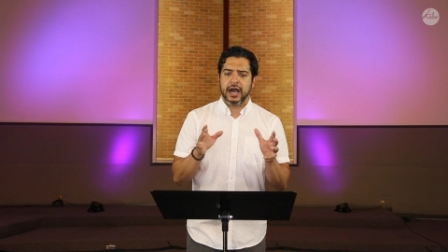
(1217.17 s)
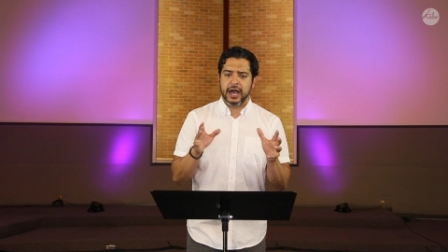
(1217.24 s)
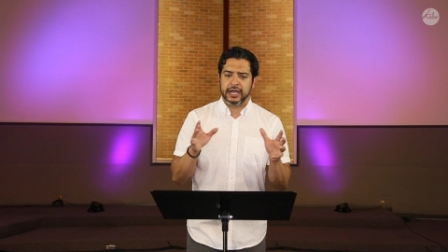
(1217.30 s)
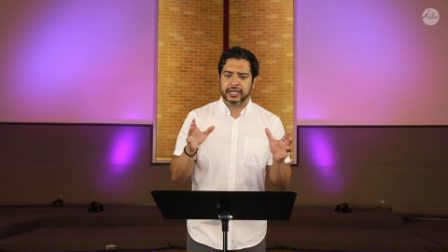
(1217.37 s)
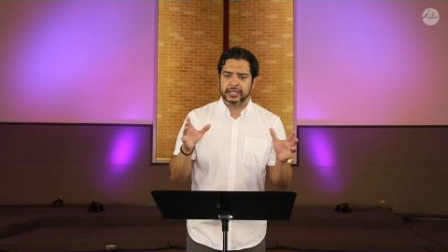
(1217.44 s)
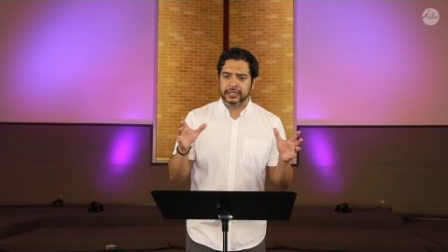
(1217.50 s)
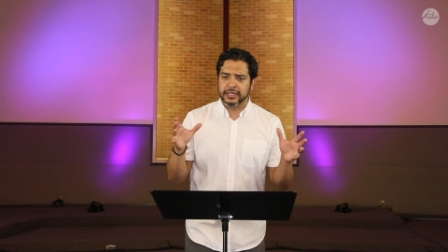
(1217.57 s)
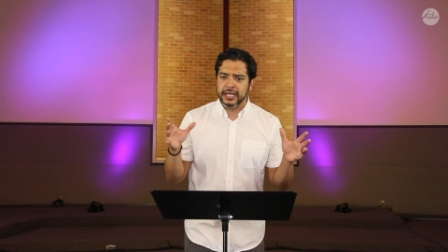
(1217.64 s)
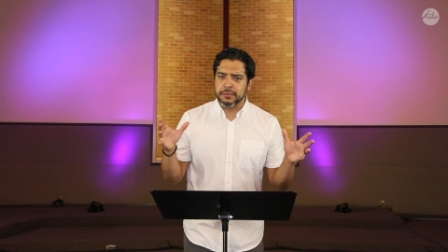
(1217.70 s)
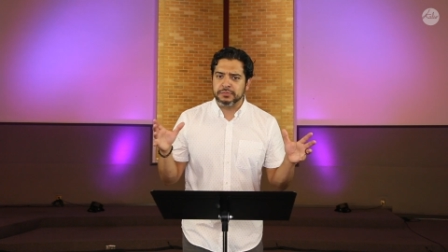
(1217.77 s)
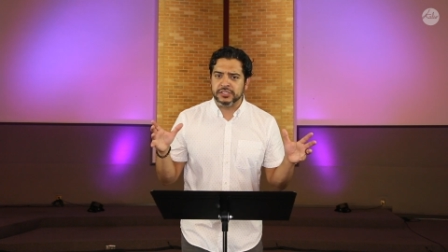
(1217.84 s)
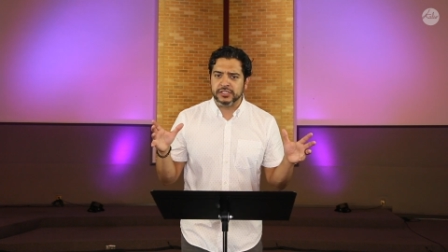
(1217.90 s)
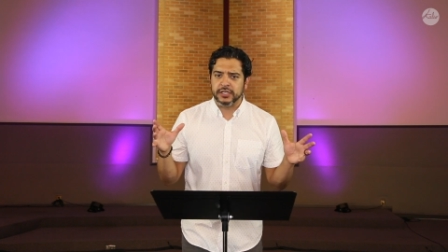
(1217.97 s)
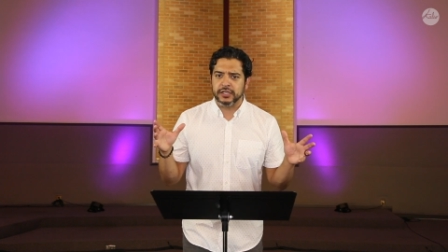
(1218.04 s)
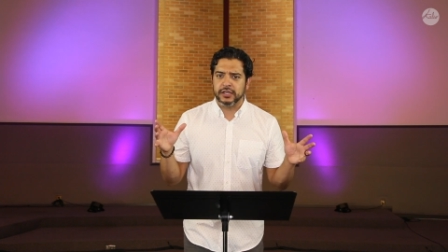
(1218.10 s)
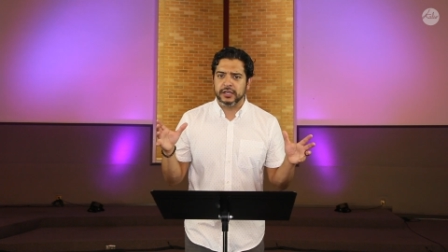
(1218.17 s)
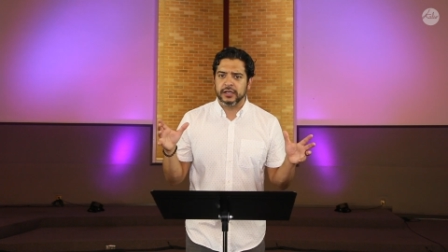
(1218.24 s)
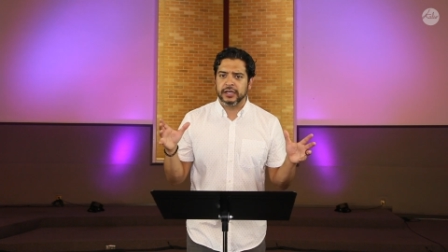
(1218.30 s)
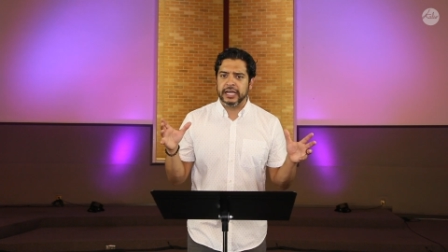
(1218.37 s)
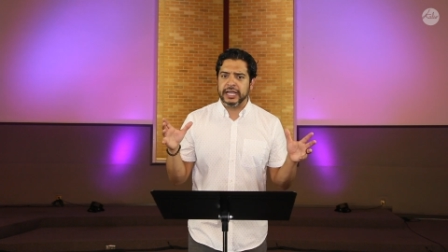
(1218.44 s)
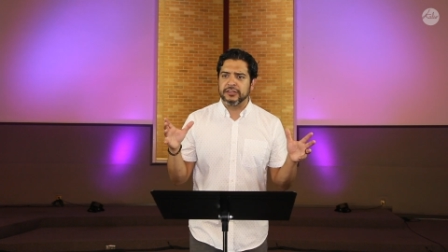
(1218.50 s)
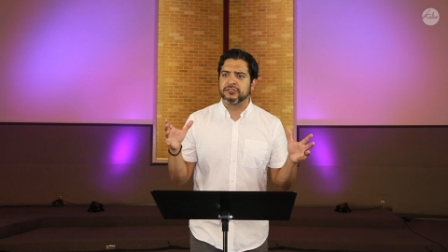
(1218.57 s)
a glimpse
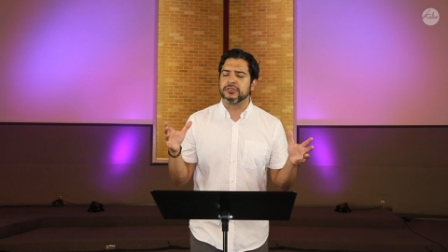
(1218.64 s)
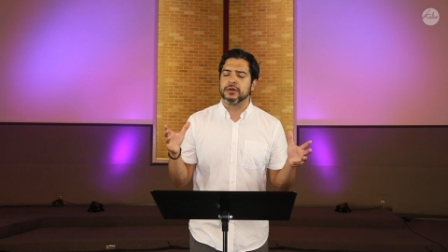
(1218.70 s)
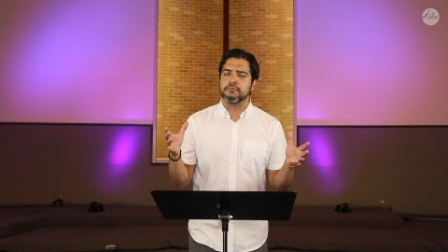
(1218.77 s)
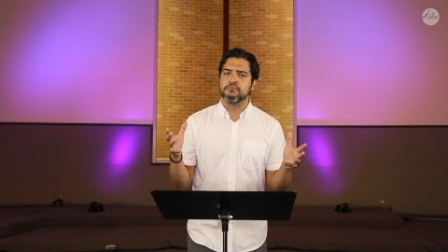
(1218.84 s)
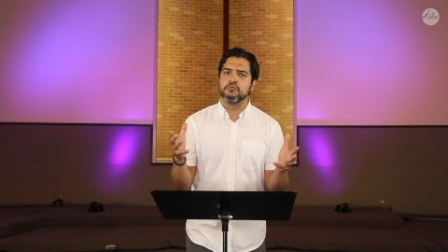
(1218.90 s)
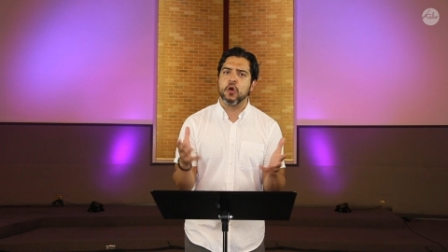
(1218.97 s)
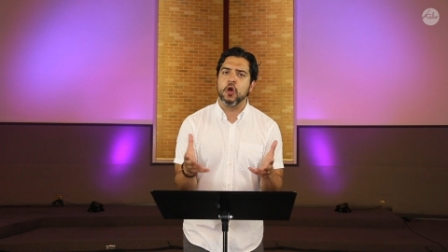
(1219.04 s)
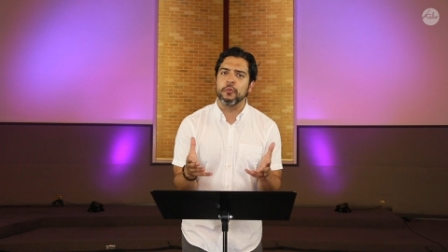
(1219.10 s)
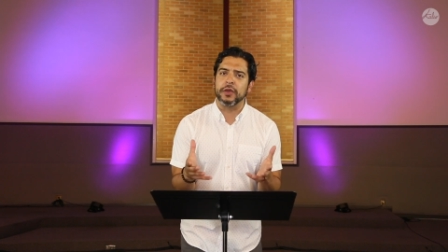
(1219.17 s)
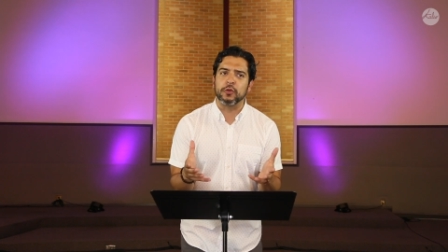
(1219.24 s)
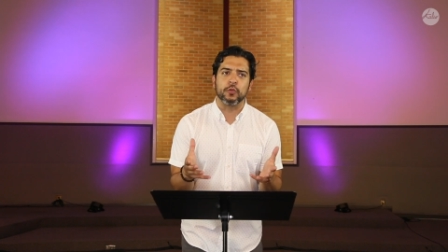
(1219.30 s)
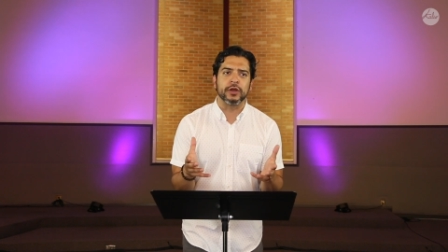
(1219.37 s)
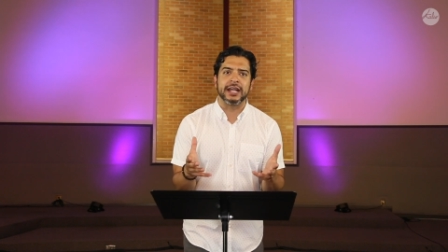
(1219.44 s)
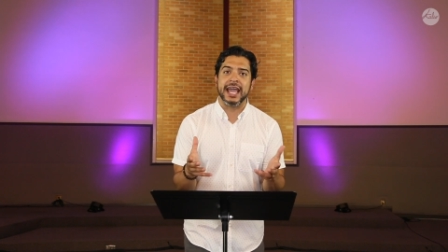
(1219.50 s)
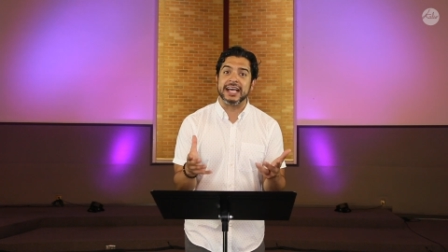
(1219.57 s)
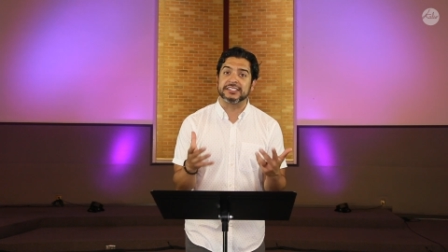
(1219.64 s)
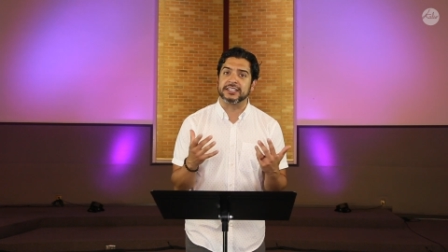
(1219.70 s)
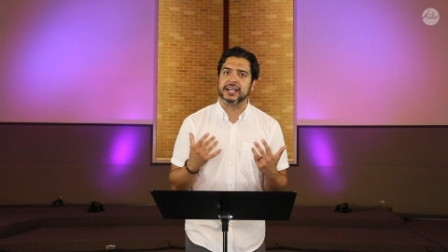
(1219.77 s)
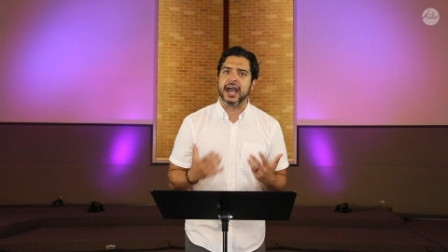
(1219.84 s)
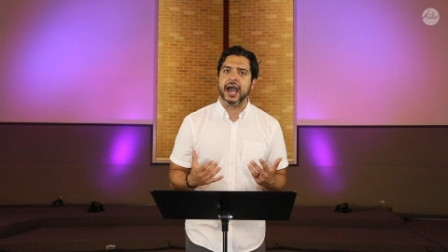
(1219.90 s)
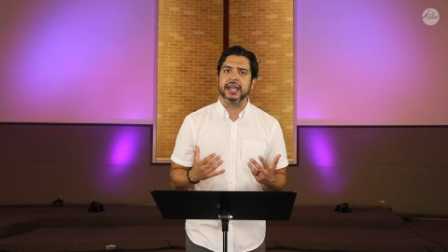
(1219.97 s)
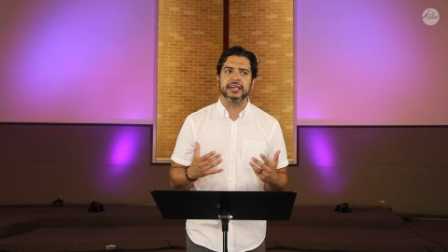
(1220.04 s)
into the moment when
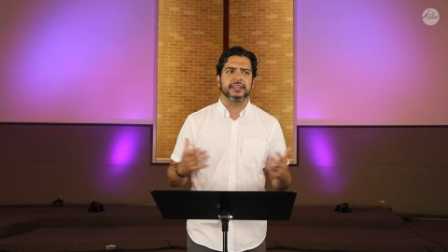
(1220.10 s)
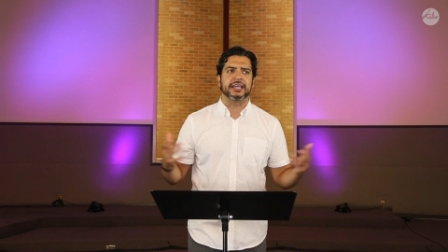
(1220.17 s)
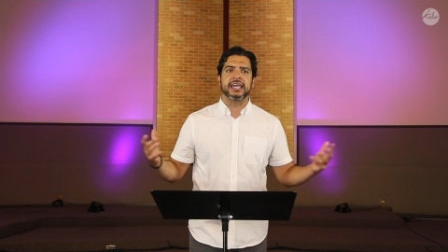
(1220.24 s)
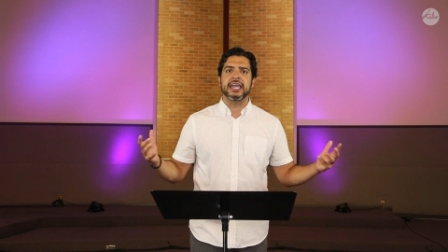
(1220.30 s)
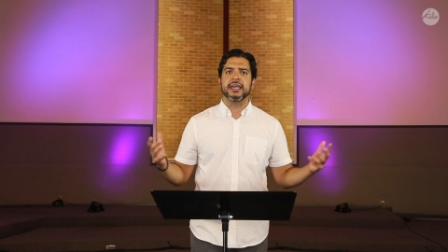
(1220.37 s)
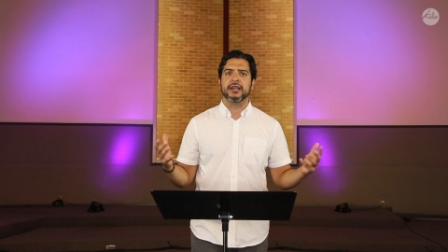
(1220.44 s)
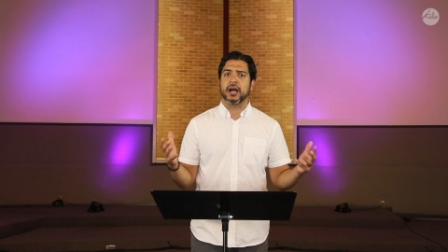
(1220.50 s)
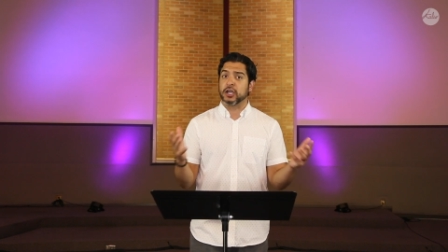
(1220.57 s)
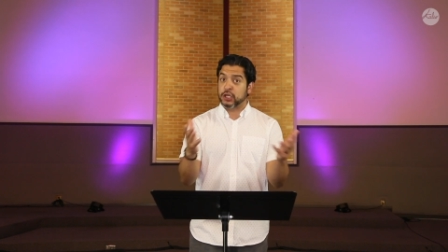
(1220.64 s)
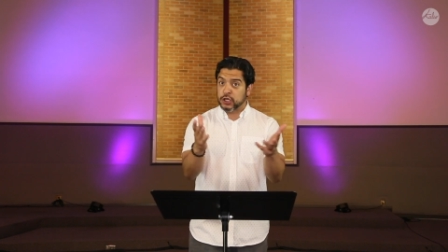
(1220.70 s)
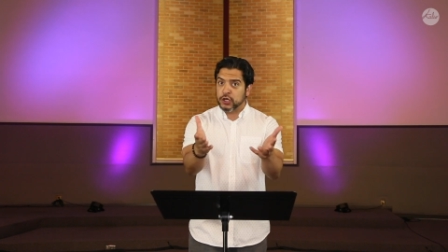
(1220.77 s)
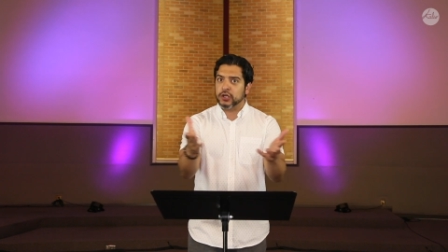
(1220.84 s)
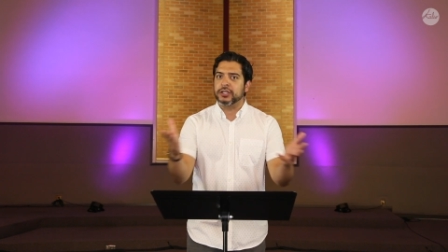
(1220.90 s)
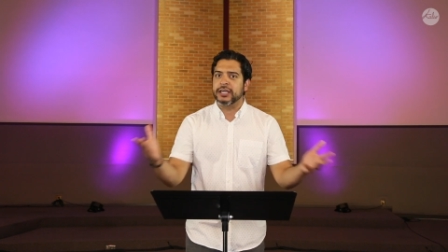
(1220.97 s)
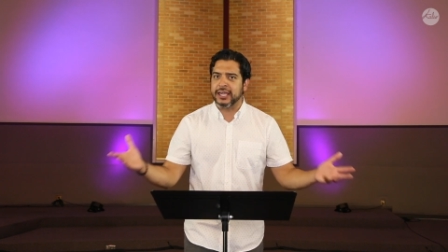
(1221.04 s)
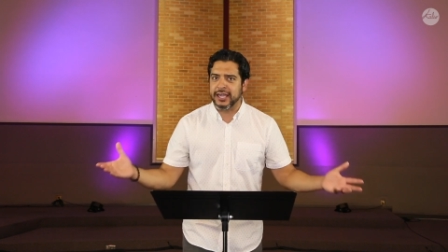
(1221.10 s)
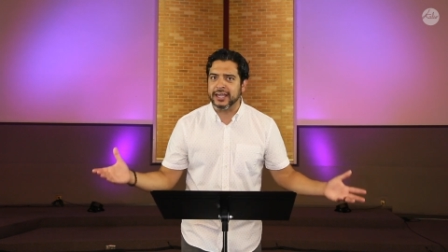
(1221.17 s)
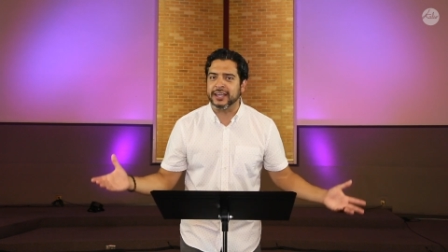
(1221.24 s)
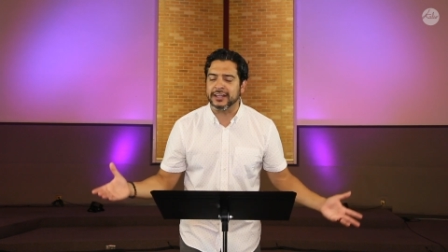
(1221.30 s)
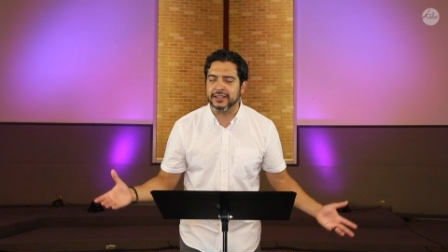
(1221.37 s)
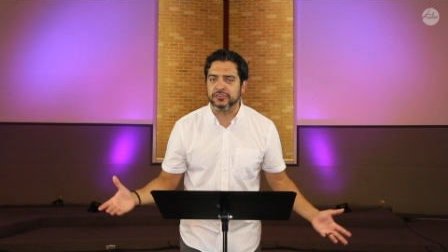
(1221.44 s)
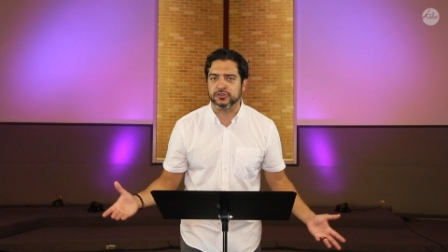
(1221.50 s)
Hezekiah, the king, a good
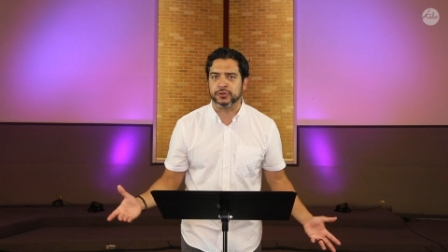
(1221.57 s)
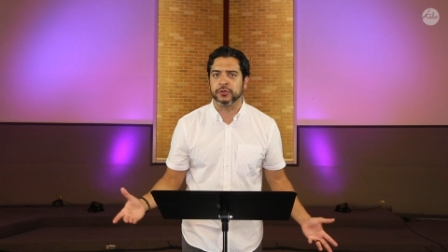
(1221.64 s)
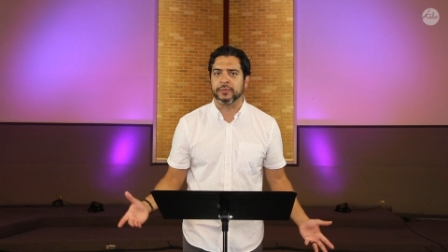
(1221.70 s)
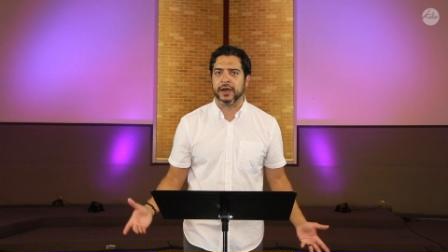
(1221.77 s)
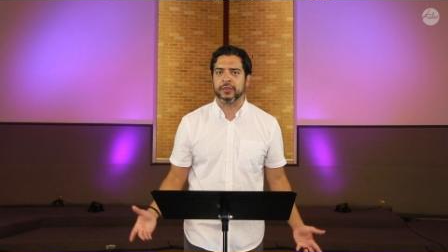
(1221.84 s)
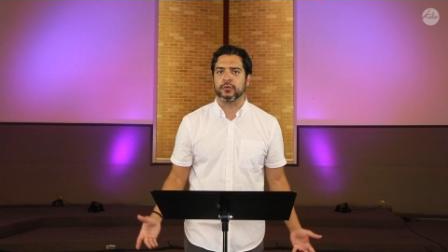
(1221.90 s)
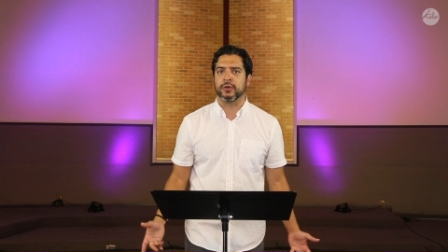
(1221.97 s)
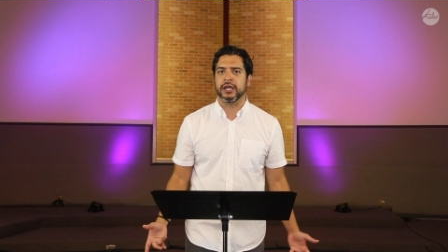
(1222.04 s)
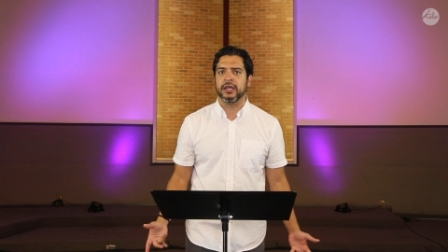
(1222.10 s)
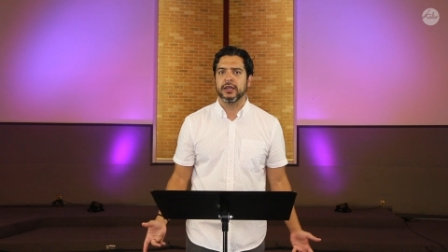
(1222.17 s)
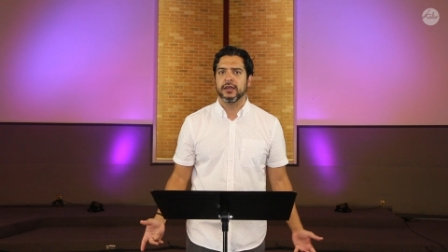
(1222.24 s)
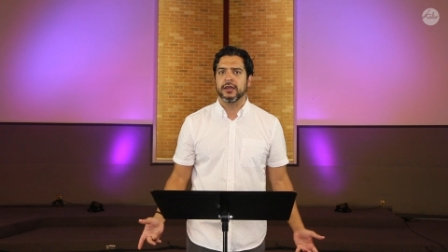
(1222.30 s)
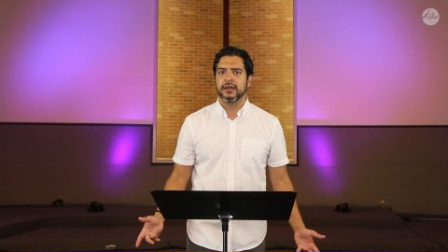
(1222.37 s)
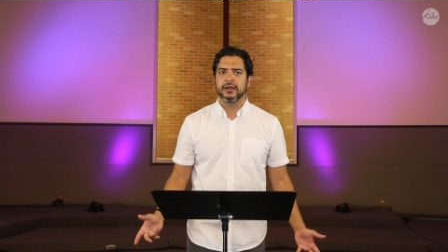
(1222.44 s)
king in Israel, by the way,